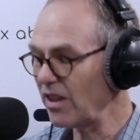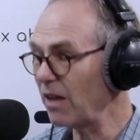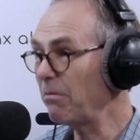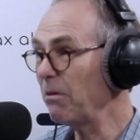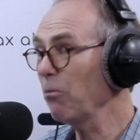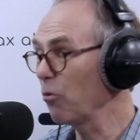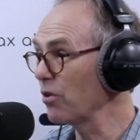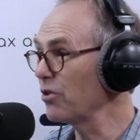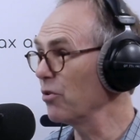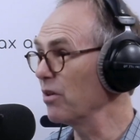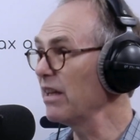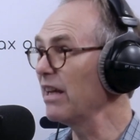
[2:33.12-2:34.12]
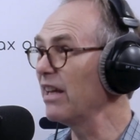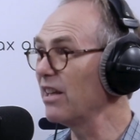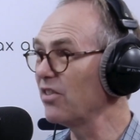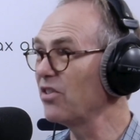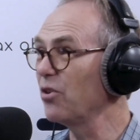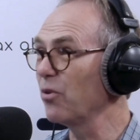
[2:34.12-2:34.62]
that people were doing
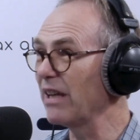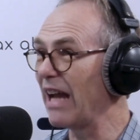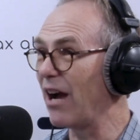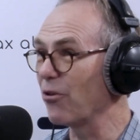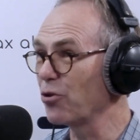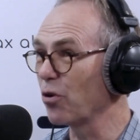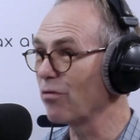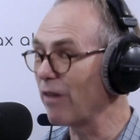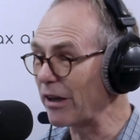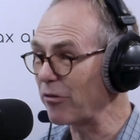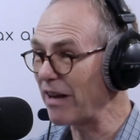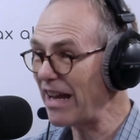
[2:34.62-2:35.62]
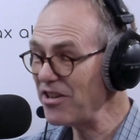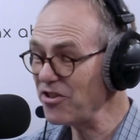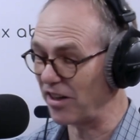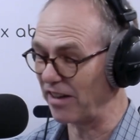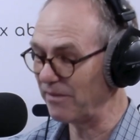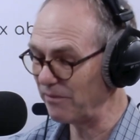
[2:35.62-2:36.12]
is doing outdoor
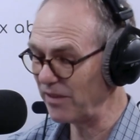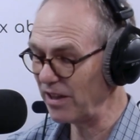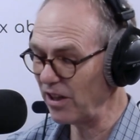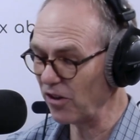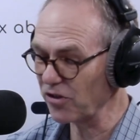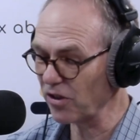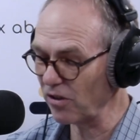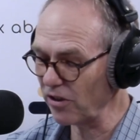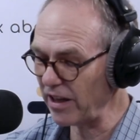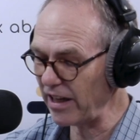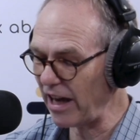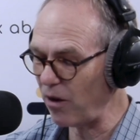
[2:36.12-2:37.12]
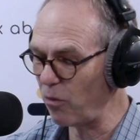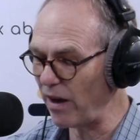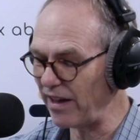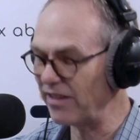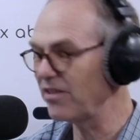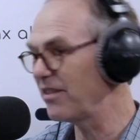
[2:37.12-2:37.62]
recreation, so looking at
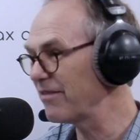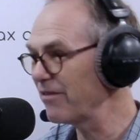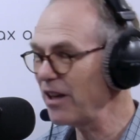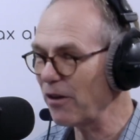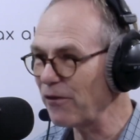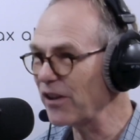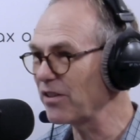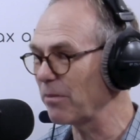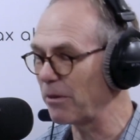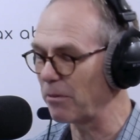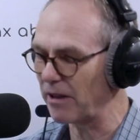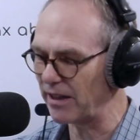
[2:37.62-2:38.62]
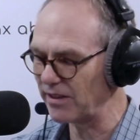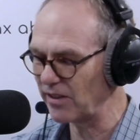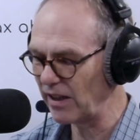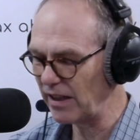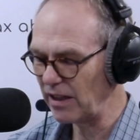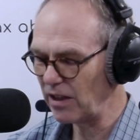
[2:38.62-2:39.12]
ways to, fix up the place.
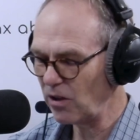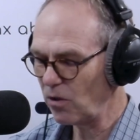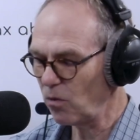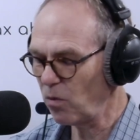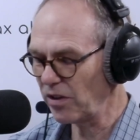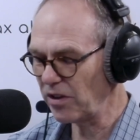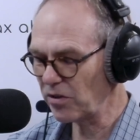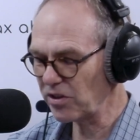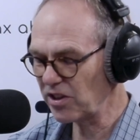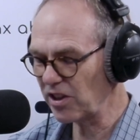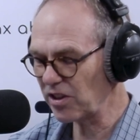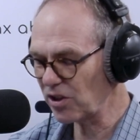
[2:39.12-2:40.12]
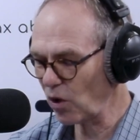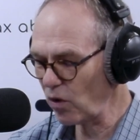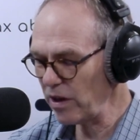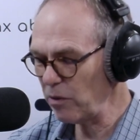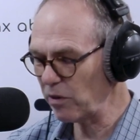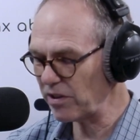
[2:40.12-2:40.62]
Well, the
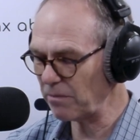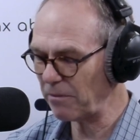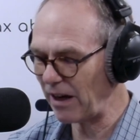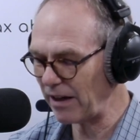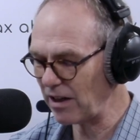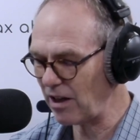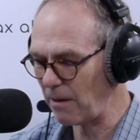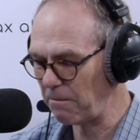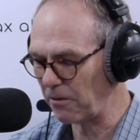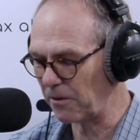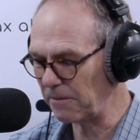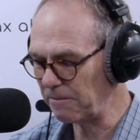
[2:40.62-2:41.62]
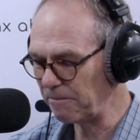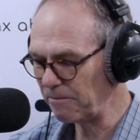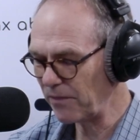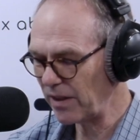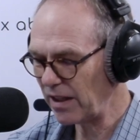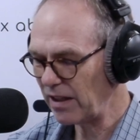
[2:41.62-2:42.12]
story was about a couple
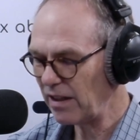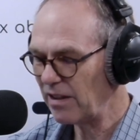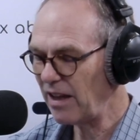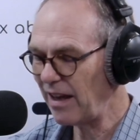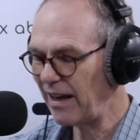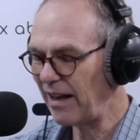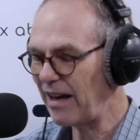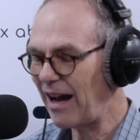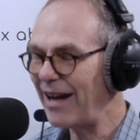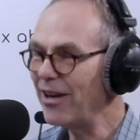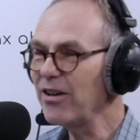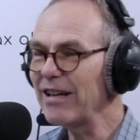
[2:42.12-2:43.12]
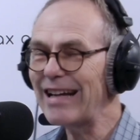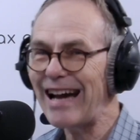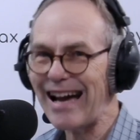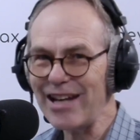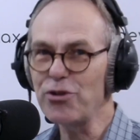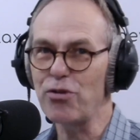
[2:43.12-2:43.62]
that had hired a
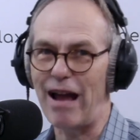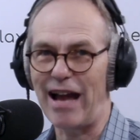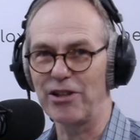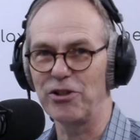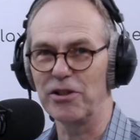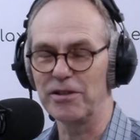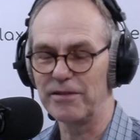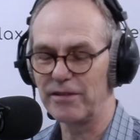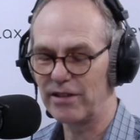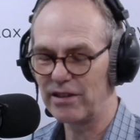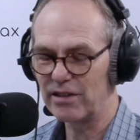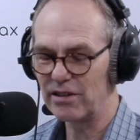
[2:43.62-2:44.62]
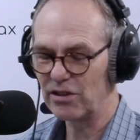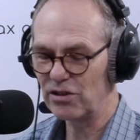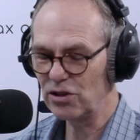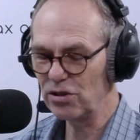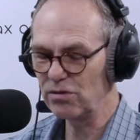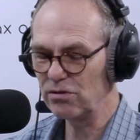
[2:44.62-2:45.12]
contractor
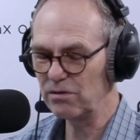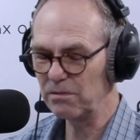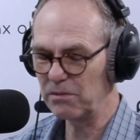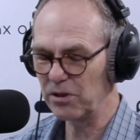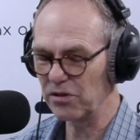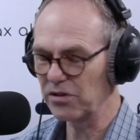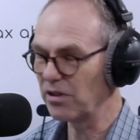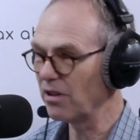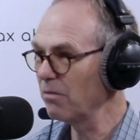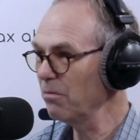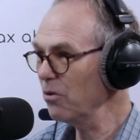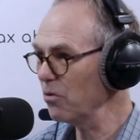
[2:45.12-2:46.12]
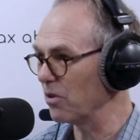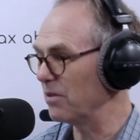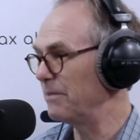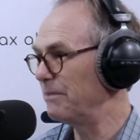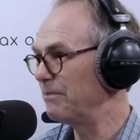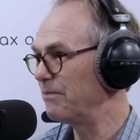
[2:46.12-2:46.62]
to build a pool.